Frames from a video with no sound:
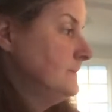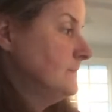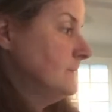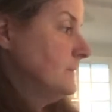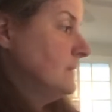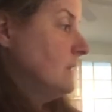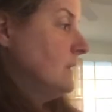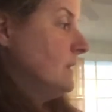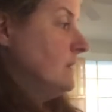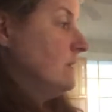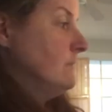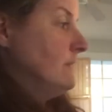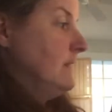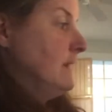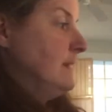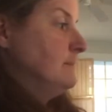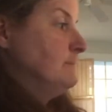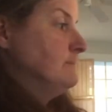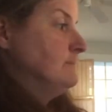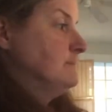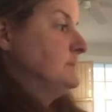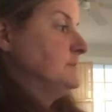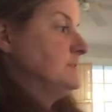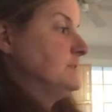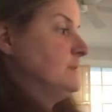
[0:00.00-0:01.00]
All right,
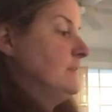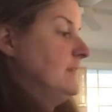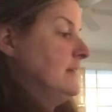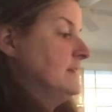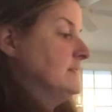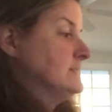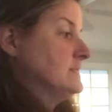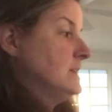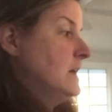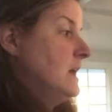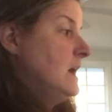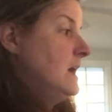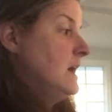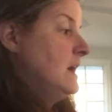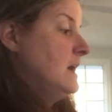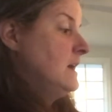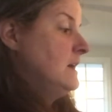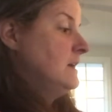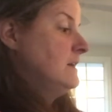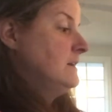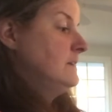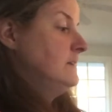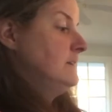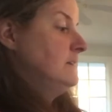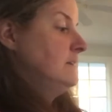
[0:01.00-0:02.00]
so that's a
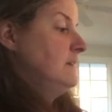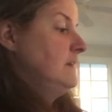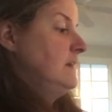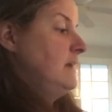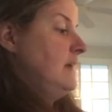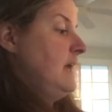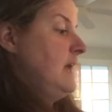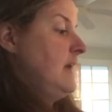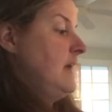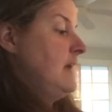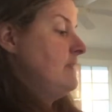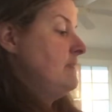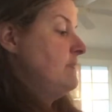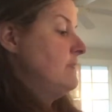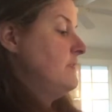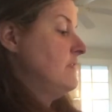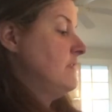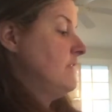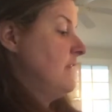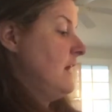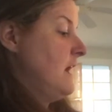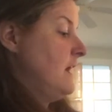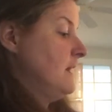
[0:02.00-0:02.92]
and the.